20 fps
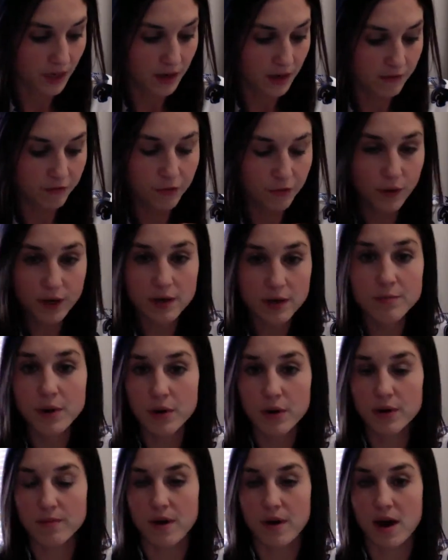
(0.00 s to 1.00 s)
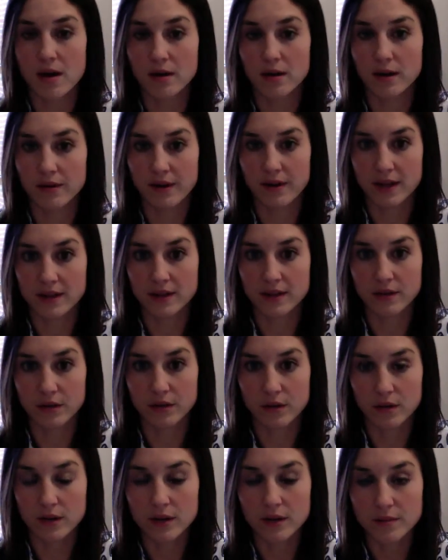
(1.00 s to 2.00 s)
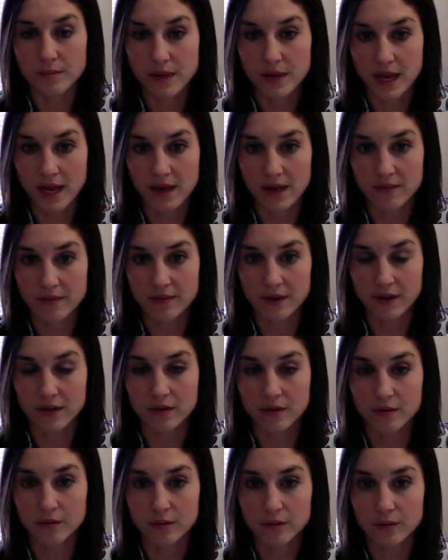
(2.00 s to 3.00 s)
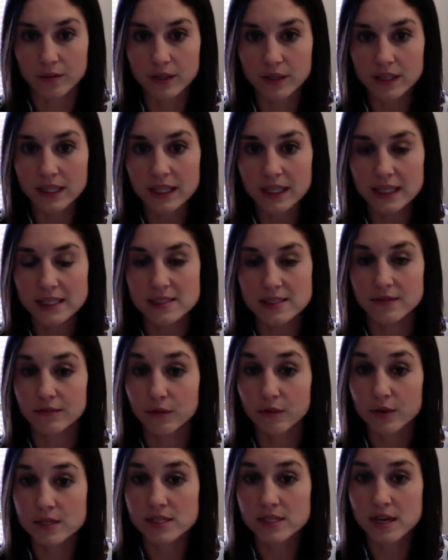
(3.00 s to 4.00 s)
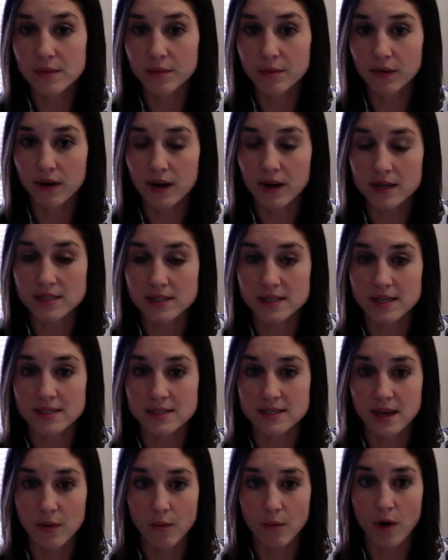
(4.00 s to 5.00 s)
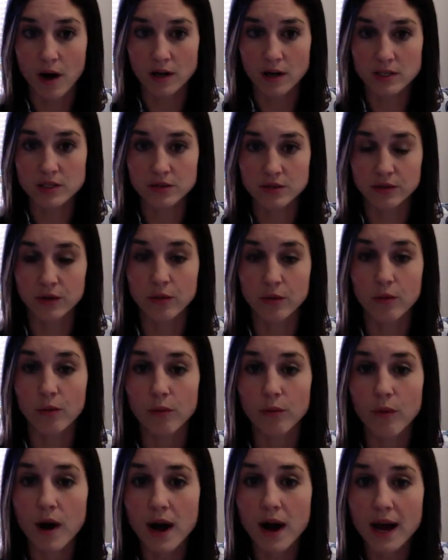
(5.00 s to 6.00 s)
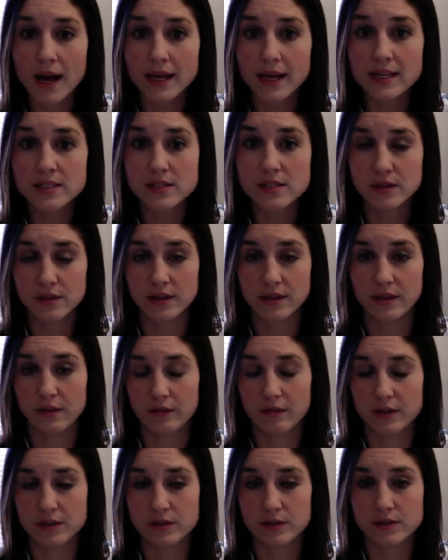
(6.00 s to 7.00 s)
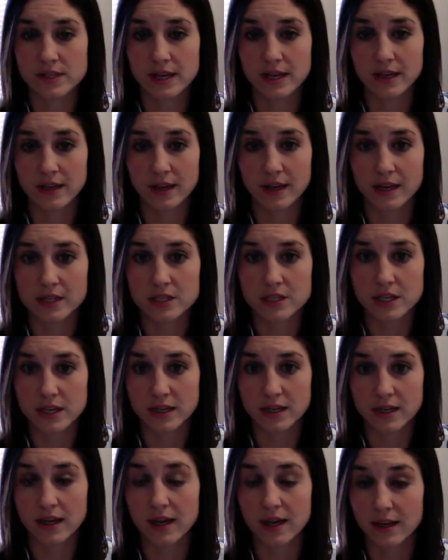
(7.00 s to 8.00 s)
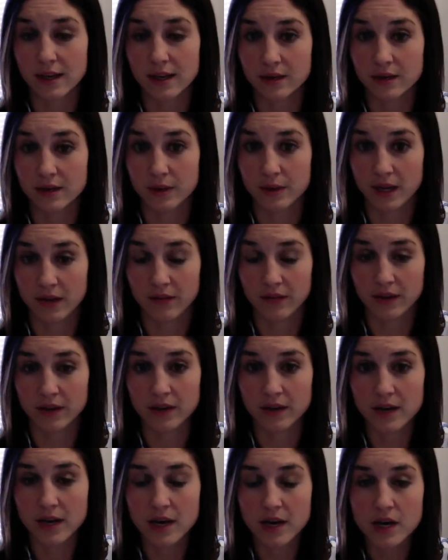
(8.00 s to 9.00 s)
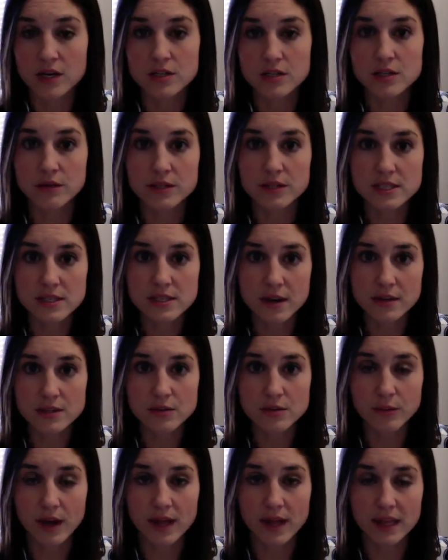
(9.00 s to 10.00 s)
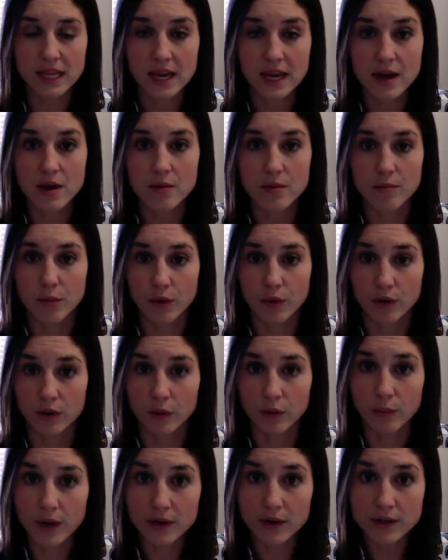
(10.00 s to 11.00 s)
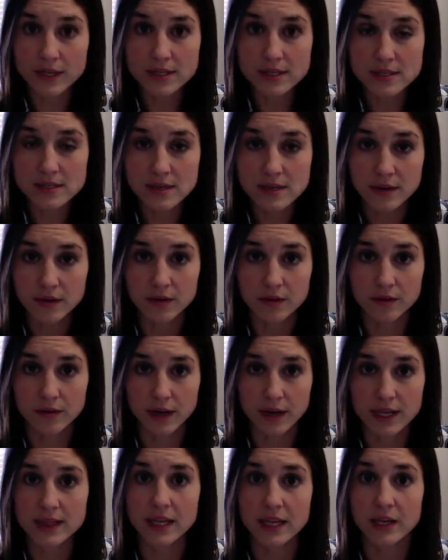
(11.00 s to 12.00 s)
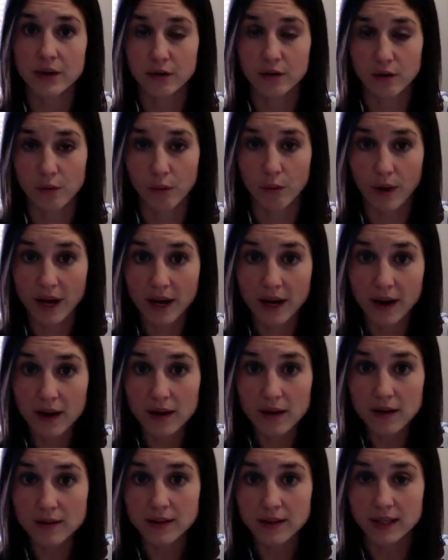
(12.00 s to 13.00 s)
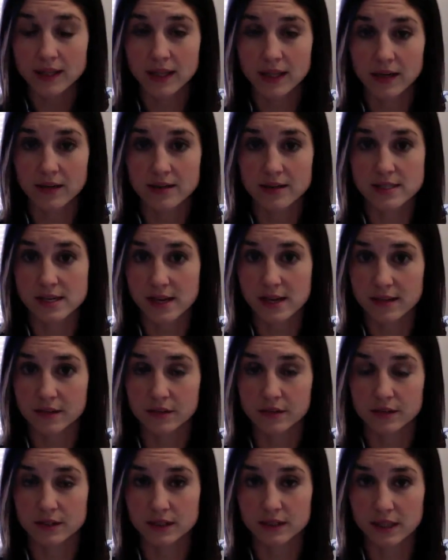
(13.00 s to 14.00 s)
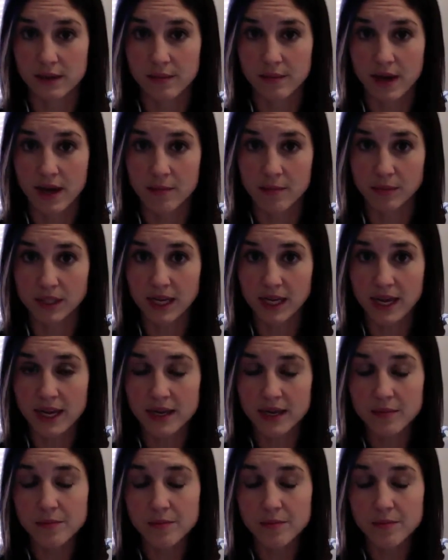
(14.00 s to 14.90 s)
4-component model of ethical behavior really is a 4-step process that walks through why certain individuals engage in ethical behavior. So it starts with moral awareness, right? That you're aware that there is an ethical dilemma at play.